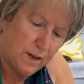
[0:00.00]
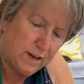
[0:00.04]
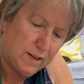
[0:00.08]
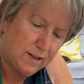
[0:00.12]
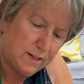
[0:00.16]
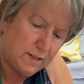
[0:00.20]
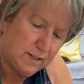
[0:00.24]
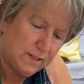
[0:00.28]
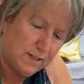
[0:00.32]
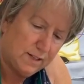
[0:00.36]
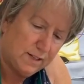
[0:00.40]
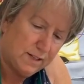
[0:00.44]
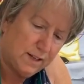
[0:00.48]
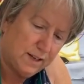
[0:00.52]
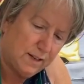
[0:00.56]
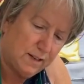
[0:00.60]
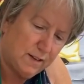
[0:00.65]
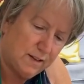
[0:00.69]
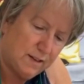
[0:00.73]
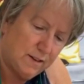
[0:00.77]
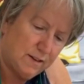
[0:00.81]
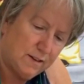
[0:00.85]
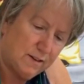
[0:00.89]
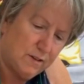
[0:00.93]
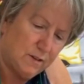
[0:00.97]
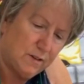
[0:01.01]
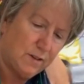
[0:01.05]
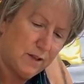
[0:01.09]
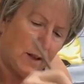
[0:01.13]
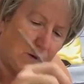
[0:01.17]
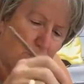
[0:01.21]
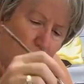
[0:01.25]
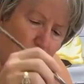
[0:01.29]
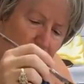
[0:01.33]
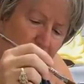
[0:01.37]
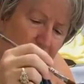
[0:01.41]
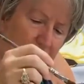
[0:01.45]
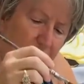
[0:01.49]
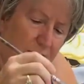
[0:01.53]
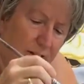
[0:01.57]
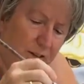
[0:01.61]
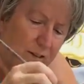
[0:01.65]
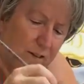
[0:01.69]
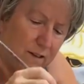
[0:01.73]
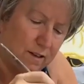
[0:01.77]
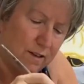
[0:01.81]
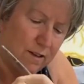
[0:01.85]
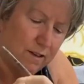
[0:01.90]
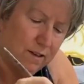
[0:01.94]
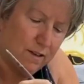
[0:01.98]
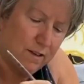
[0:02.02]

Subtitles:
Oh, I didn't see it. Did they win?